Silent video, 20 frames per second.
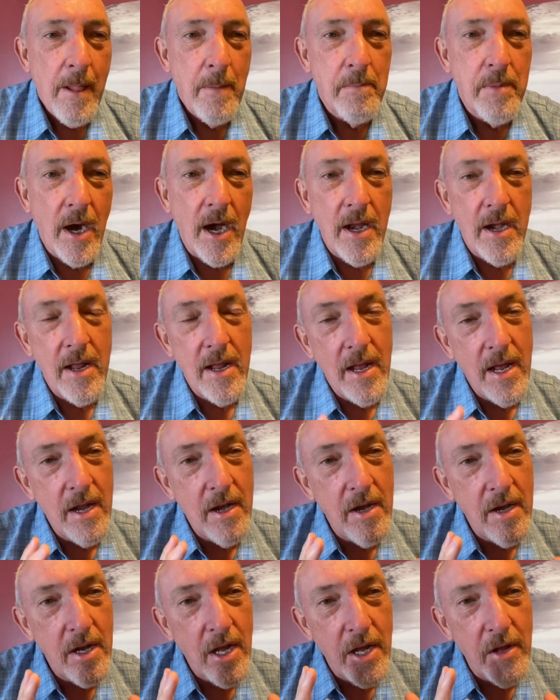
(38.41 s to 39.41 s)
But
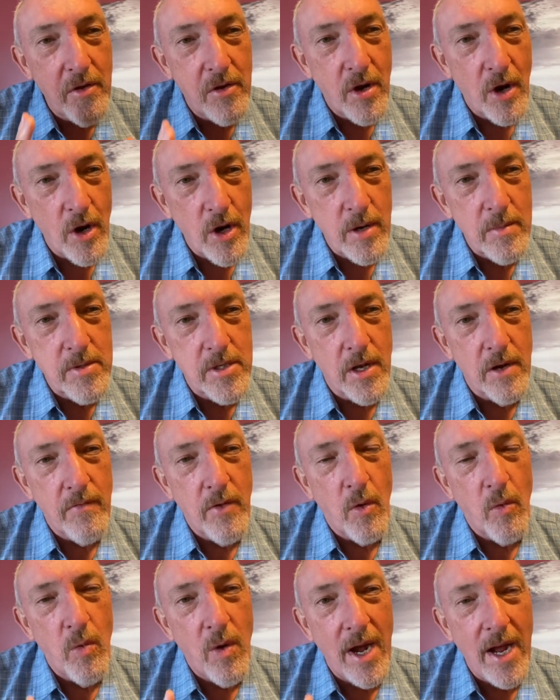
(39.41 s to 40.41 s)
in terms of
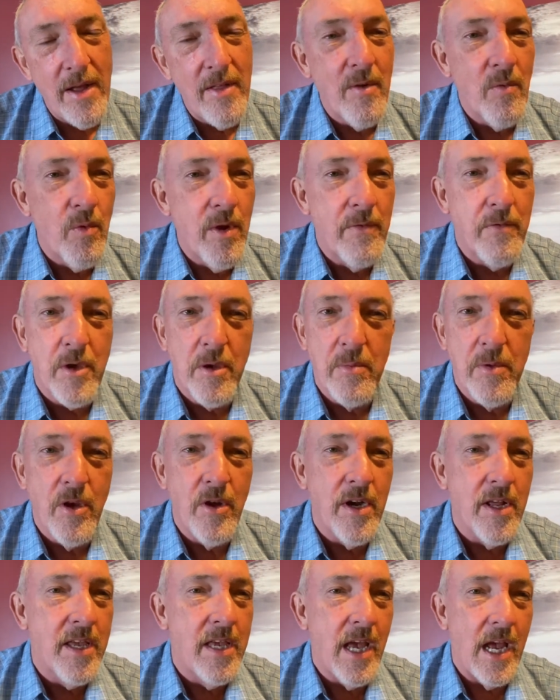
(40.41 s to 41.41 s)
the way that we've
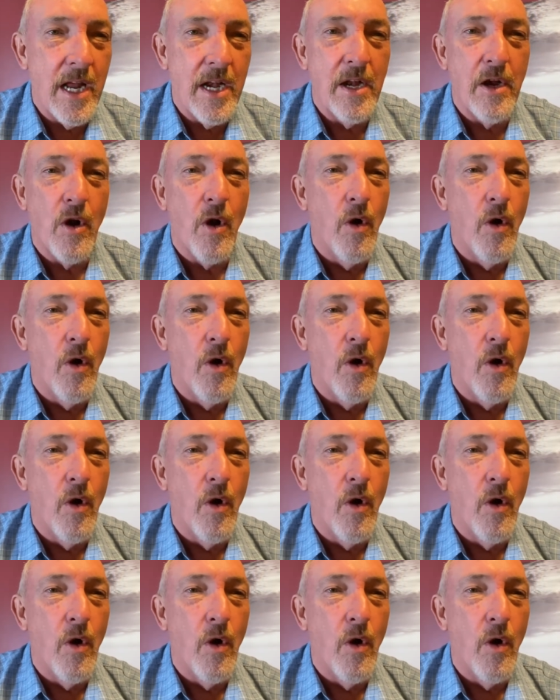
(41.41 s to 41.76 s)
communicated